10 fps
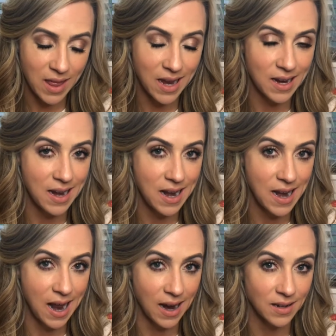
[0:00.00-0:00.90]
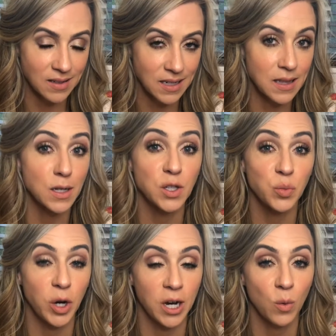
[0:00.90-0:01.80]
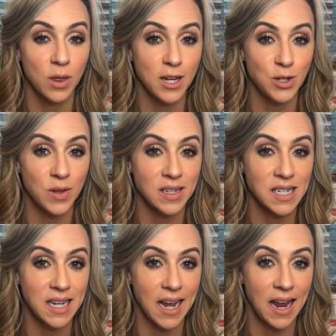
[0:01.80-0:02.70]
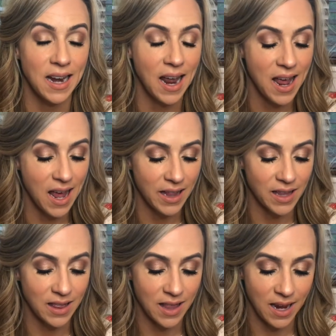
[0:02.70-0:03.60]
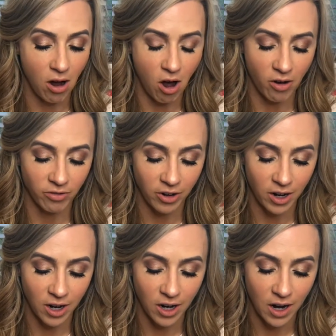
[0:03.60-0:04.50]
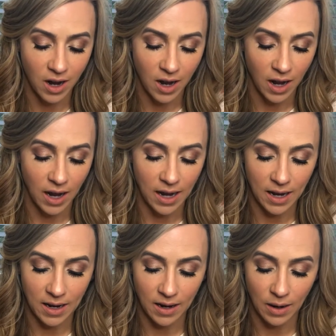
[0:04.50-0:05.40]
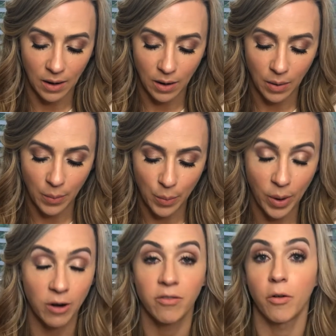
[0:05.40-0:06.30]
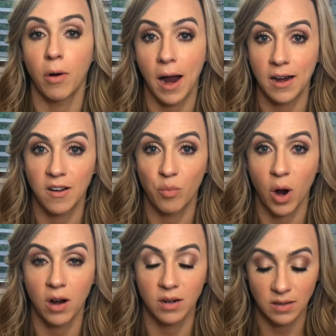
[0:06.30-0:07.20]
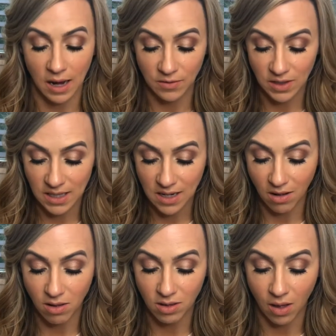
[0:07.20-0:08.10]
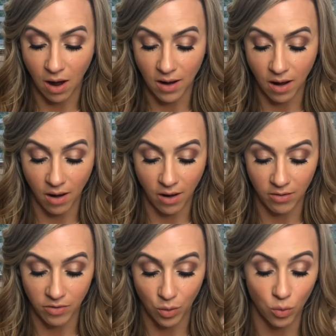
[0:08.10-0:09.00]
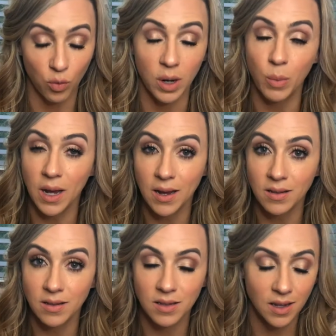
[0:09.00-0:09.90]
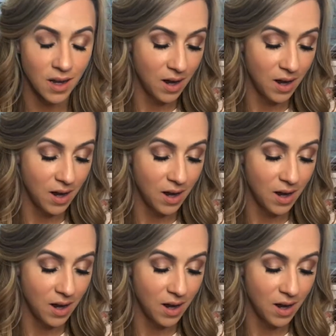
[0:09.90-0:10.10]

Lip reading: that next in the spring, when they do this again, that they offer a better variety of products. I've seen a lot of repeats,